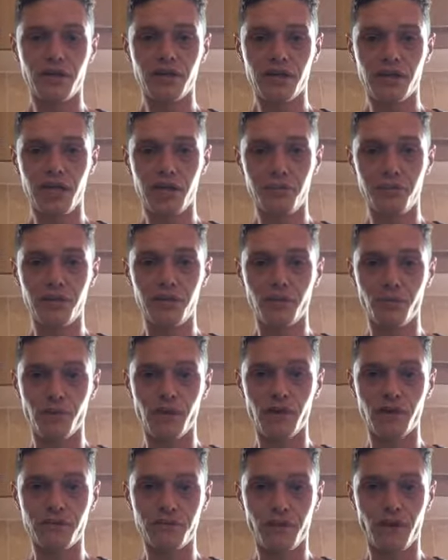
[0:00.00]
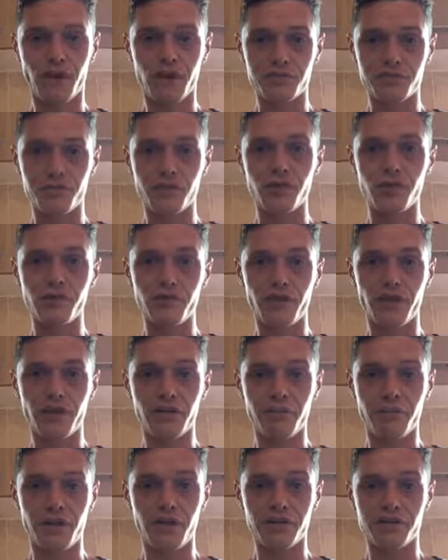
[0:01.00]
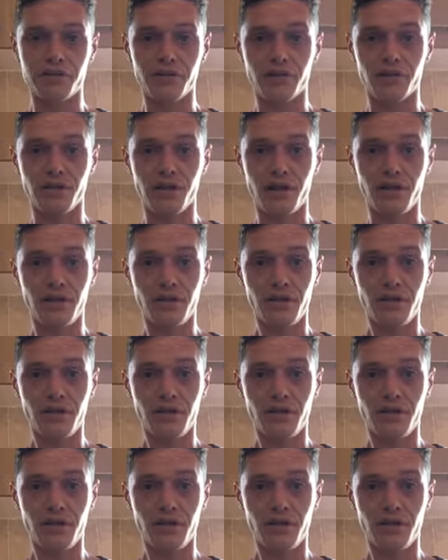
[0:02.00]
keeping the workforce moving basically,